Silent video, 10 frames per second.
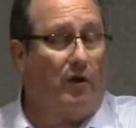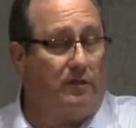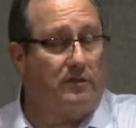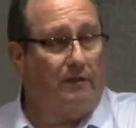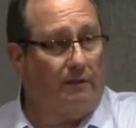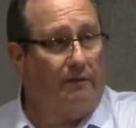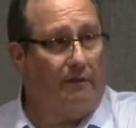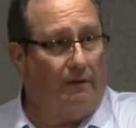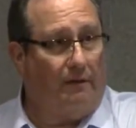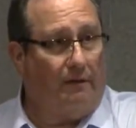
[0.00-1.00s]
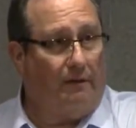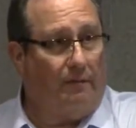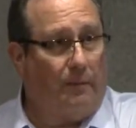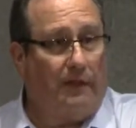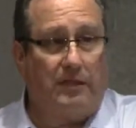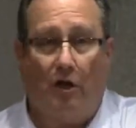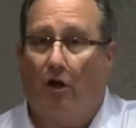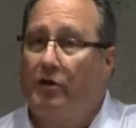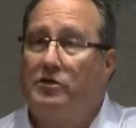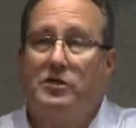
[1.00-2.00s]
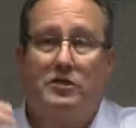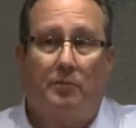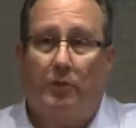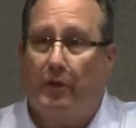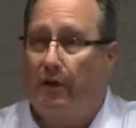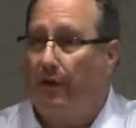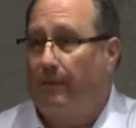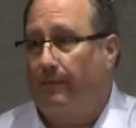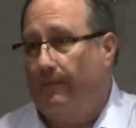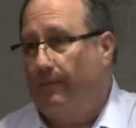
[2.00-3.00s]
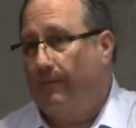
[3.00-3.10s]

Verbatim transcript: Christ. Because then all your sins are put on him.